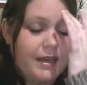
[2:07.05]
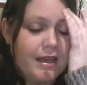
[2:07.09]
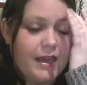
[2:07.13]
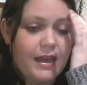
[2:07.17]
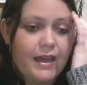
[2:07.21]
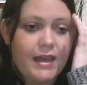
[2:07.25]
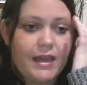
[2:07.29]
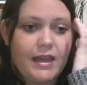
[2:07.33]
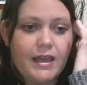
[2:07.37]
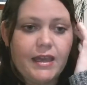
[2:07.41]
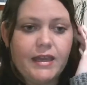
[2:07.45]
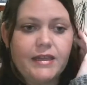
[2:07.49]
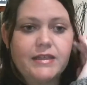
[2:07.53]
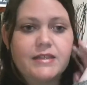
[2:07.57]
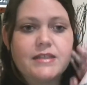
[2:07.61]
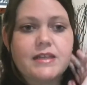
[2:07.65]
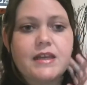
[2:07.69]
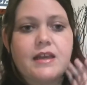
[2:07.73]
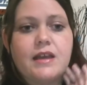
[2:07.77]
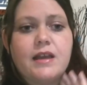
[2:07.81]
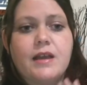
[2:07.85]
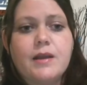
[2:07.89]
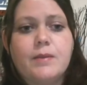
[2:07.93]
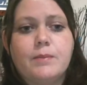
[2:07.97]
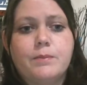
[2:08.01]
And
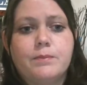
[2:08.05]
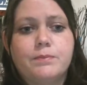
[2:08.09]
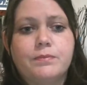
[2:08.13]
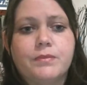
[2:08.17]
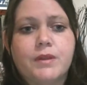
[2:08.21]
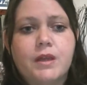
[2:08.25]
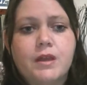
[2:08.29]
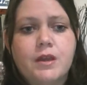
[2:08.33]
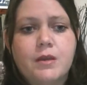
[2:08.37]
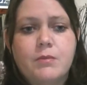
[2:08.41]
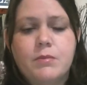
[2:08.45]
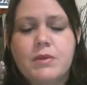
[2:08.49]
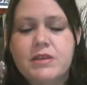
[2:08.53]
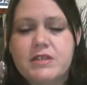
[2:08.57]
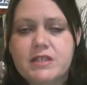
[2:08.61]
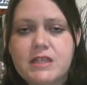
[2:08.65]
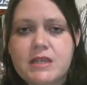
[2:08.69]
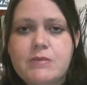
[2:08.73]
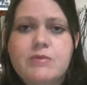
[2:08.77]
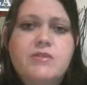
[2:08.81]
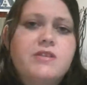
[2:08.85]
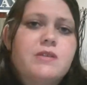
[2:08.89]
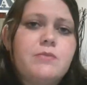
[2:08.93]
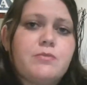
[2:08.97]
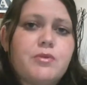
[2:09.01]
my skin
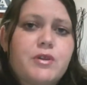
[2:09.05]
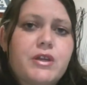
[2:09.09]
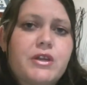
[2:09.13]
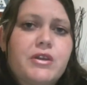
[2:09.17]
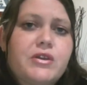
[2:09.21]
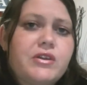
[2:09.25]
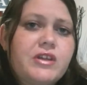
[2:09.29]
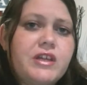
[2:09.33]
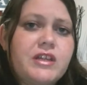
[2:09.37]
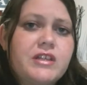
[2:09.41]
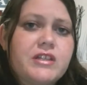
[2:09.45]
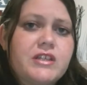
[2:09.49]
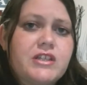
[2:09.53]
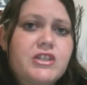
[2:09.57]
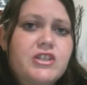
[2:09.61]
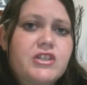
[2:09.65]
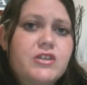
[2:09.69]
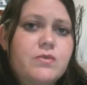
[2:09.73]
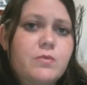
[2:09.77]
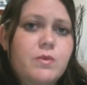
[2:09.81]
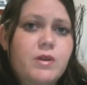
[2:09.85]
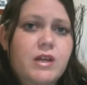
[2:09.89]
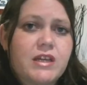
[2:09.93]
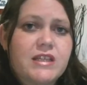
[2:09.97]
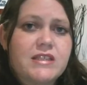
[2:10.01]
was in pretty good
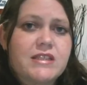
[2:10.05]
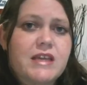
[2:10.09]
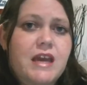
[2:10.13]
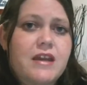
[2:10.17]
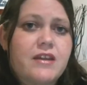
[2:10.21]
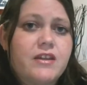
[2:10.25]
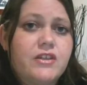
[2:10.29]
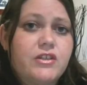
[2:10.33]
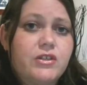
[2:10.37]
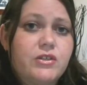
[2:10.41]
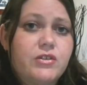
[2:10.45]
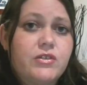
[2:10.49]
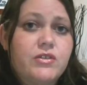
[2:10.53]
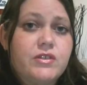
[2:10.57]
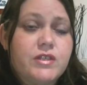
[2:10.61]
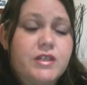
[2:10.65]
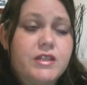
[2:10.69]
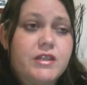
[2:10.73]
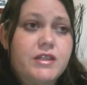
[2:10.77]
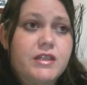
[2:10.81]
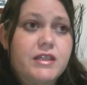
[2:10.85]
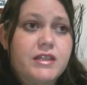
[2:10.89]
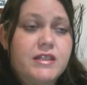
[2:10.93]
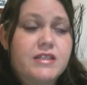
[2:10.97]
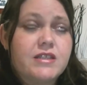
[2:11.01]
condition when I started using
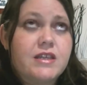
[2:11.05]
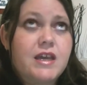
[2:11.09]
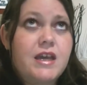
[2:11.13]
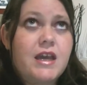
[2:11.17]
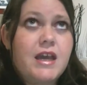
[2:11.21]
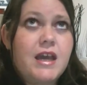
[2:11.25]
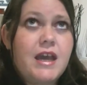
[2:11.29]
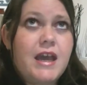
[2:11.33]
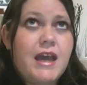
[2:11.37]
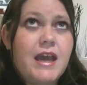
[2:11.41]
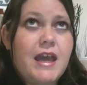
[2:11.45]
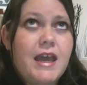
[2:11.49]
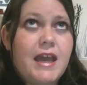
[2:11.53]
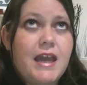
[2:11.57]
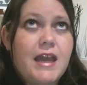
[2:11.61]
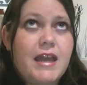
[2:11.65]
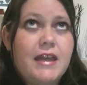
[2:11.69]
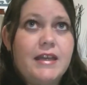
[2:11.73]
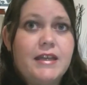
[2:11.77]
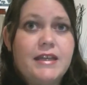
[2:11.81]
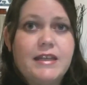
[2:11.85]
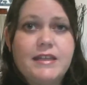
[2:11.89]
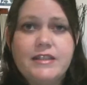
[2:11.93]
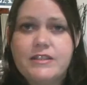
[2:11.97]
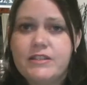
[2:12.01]
this,
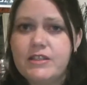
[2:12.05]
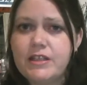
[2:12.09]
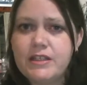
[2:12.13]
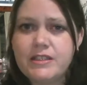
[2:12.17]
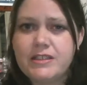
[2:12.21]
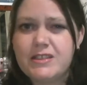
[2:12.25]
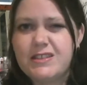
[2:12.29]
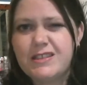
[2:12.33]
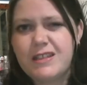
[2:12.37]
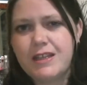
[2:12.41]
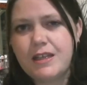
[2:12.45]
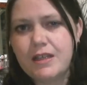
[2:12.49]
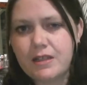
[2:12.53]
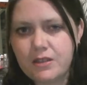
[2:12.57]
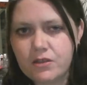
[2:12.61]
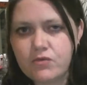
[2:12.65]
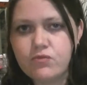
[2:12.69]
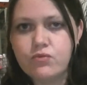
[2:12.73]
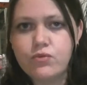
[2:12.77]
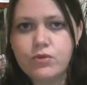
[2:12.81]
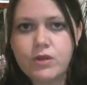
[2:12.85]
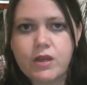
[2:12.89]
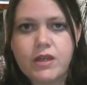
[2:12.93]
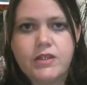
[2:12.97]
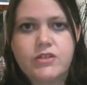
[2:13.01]
and it
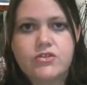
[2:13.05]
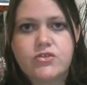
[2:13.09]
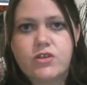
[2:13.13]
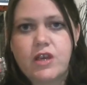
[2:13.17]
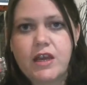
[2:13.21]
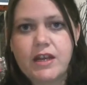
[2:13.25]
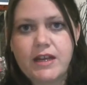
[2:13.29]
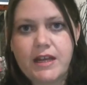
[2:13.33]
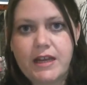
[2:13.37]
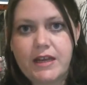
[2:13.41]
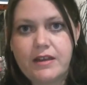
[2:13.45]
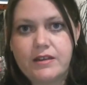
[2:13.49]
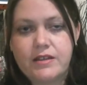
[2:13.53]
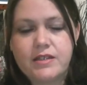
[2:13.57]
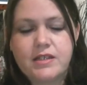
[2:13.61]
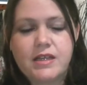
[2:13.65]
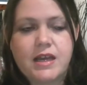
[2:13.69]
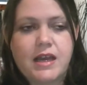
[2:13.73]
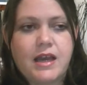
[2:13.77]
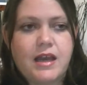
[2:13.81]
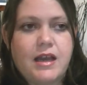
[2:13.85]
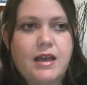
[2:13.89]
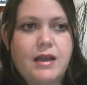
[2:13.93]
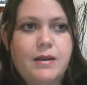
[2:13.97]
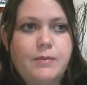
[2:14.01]
dried out.
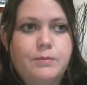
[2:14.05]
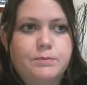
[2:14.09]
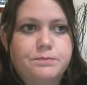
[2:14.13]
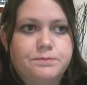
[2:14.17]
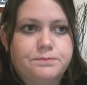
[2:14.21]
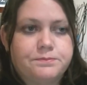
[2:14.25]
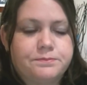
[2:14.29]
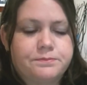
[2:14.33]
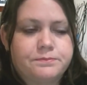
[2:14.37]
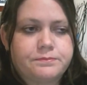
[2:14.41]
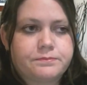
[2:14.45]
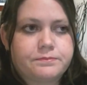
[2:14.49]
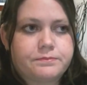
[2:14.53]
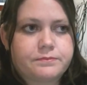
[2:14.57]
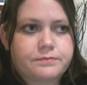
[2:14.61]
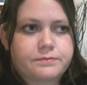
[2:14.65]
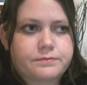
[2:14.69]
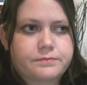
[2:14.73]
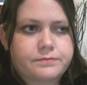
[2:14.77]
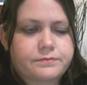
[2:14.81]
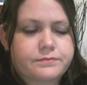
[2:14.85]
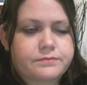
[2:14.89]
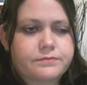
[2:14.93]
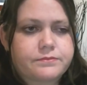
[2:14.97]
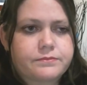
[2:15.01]

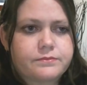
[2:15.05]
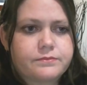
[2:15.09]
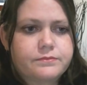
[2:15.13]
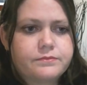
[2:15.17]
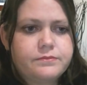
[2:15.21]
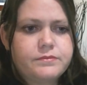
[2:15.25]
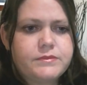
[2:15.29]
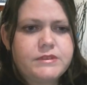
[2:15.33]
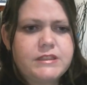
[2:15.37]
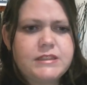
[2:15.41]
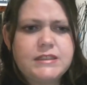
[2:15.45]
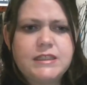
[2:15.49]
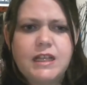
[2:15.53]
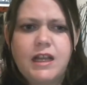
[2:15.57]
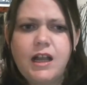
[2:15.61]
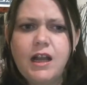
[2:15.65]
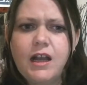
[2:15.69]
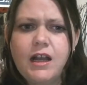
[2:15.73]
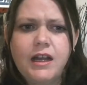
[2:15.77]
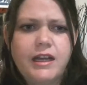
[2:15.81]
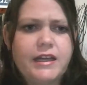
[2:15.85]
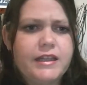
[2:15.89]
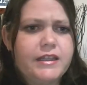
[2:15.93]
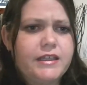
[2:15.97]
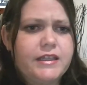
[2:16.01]

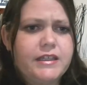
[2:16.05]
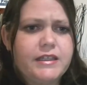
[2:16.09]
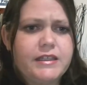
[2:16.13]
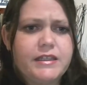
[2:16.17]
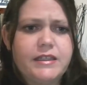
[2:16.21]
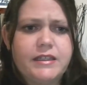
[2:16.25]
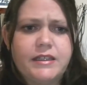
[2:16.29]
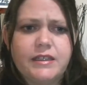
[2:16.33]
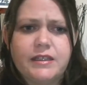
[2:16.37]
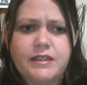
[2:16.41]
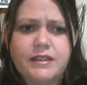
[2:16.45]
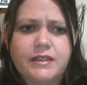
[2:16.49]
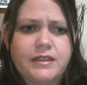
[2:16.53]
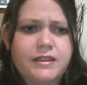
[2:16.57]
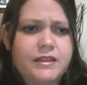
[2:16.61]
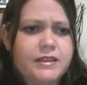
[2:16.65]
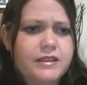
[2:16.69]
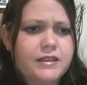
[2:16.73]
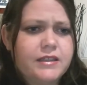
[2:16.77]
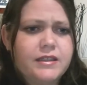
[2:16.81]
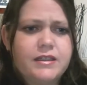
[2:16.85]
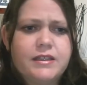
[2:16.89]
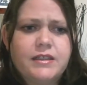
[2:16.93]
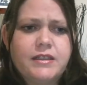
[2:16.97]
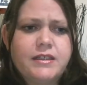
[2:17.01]

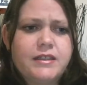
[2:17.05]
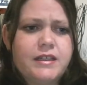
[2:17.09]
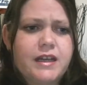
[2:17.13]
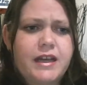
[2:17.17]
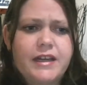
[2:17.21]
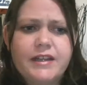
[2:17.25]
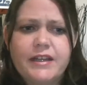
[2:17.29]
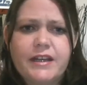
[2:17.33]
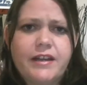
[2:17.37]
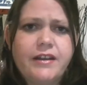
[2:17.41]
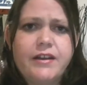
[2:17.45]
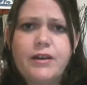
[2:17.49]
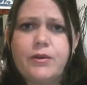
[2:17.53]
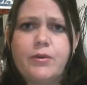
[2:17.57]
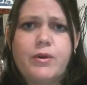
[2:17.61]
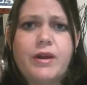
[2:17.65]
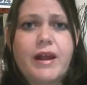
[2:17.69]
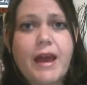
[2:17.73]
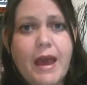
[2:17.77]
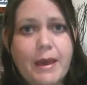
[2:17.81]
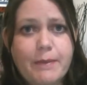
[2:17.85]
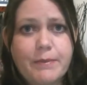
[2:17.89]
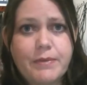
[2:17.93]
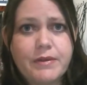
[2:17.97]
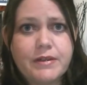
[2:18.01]
I don't know what
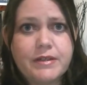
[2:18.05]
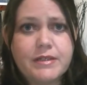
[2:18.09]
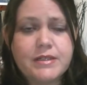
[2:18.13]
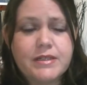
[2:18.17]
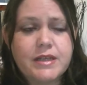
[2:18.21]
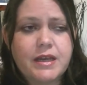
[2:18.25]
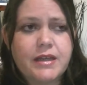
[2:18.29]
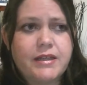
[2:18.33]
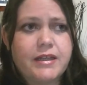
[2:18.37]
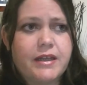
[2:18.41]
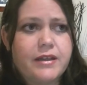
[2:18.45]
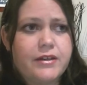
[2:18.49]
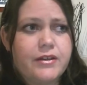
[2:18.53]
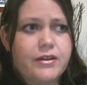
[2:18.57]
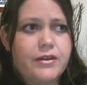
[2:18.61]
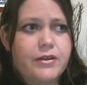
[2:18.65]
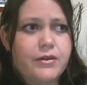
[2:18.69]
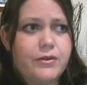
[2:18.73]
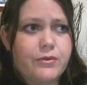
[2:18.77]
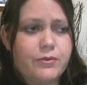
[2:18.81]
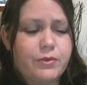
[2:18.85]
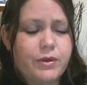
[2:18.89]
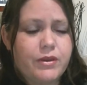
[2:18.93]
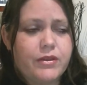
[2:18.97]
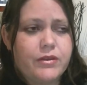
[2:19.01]
happened. I don't know
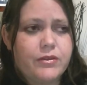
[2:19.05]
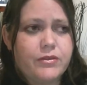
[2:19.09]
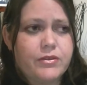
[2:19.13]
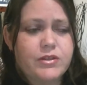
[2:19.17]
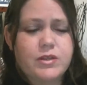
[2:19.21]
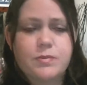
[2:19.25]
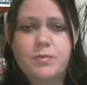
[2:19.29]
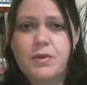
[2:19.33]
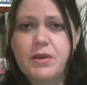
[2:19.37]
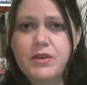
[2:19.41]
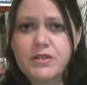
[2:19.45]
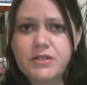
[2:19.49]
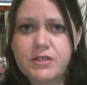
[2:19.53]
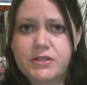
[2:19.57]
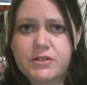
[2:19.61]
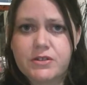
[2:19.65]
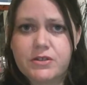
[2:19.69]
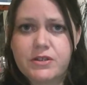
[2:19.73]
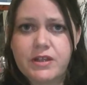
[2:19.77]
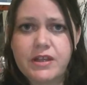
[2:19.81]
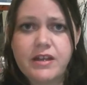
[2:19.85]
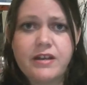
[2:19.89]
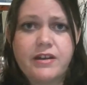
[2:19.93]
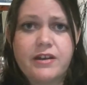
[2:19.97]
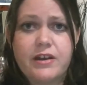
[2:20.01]
whether it's supposed to do
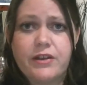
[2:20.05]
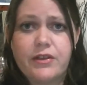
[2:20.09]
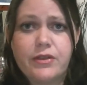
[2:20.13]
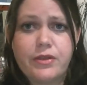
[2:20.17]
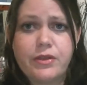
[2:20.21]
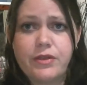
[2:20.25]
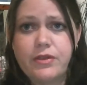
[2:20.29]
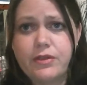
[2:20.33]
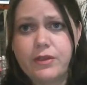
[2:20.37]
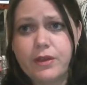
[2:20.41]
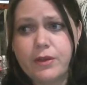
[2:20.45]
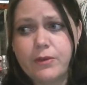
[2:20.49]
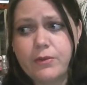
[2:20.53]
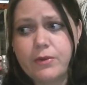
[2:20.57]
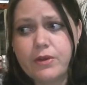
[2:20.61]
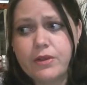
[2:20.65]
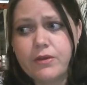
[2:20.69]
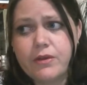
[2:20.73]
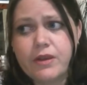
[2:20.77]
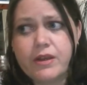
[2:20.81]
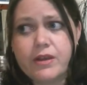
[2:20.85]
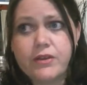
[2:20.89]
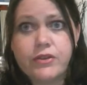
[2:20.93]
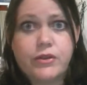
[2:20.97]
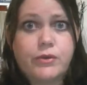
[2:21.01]
that. I don't know whether
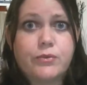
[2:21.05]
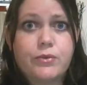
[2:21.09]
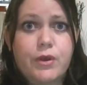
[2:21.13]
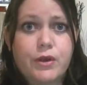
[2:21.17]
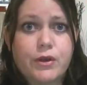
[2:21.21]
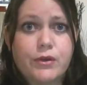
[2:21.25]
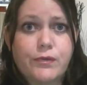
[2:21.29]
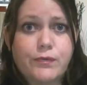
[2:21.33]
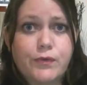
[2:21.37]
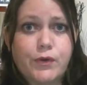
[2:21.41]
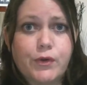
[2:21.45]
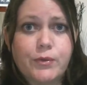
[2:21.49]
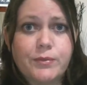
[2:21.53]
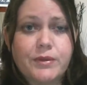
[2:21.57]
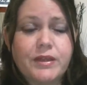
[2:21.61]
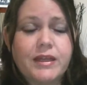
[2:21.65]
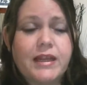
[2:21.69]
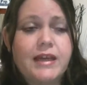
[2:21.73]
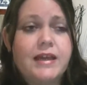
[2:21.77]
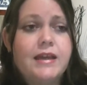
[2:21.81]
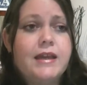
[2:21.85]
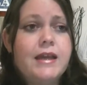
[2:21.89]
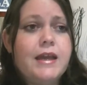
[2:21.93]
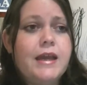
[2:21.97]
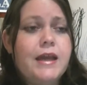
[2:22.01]
I got the wrong
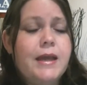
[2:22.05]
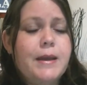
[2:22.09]
formula.